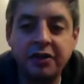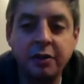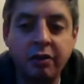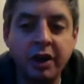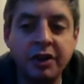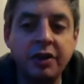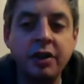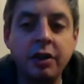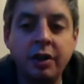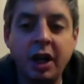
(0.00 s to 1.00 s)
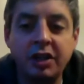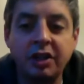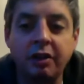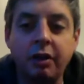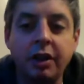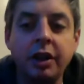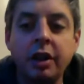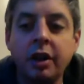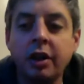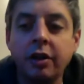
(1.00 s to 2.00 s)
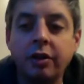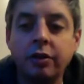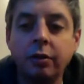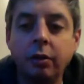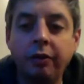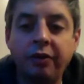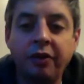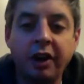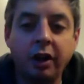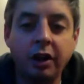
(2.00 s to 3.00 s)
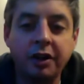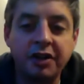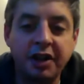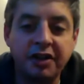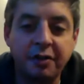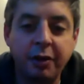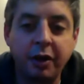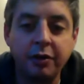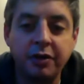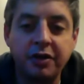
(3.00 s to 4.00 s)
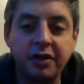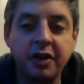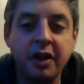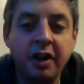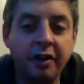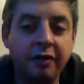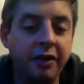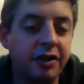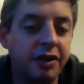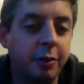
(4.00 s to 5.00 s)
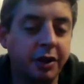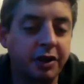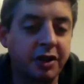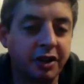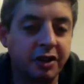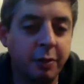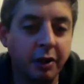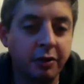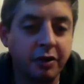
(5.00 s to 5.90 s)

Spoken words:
create a new category called Final Assessed Posts for the Topic 6 post?